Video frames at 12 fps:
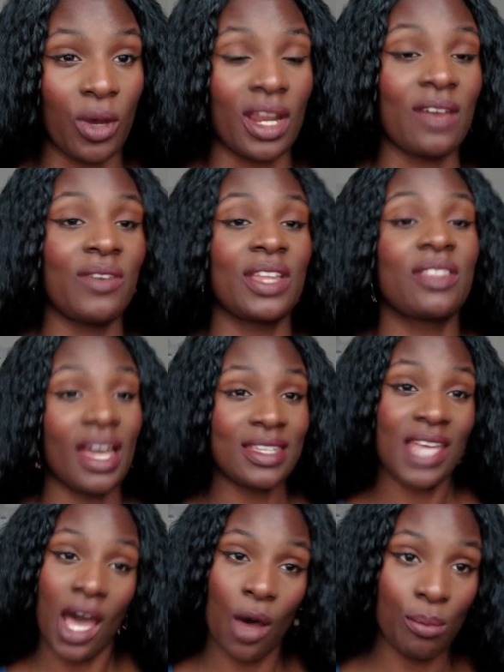And I think that's
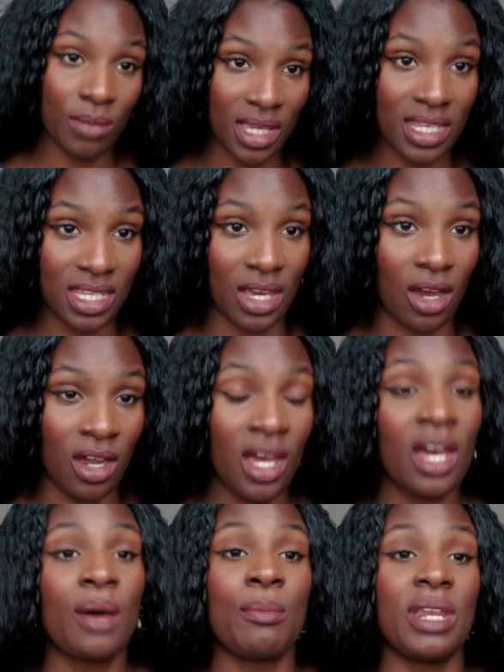how media
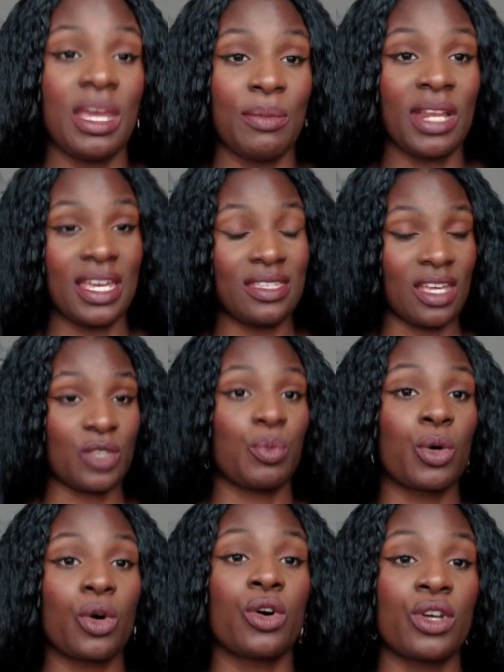manipulates us,
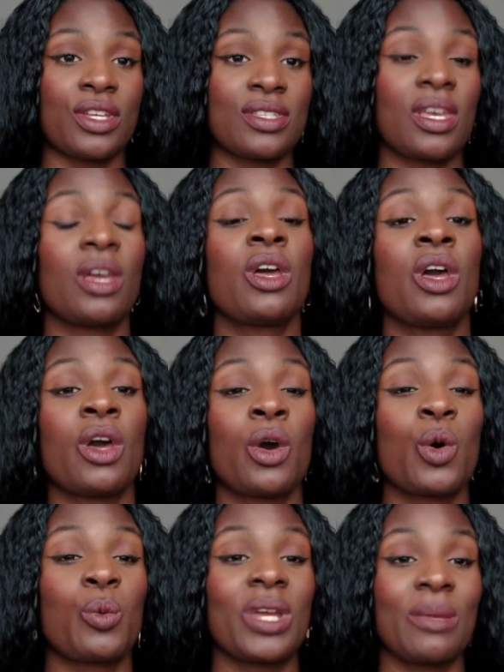because
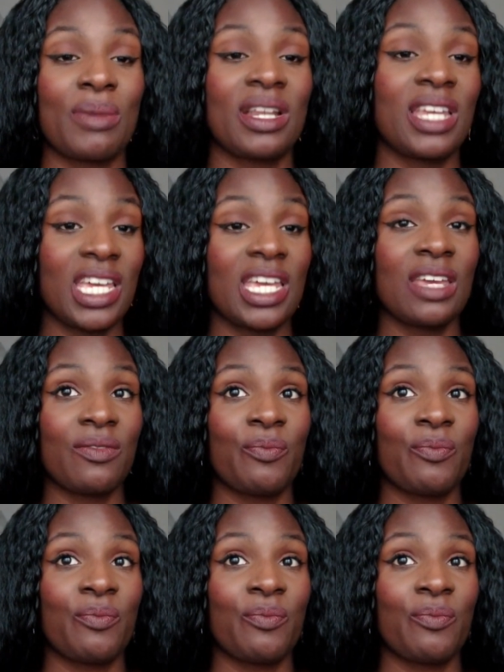we believe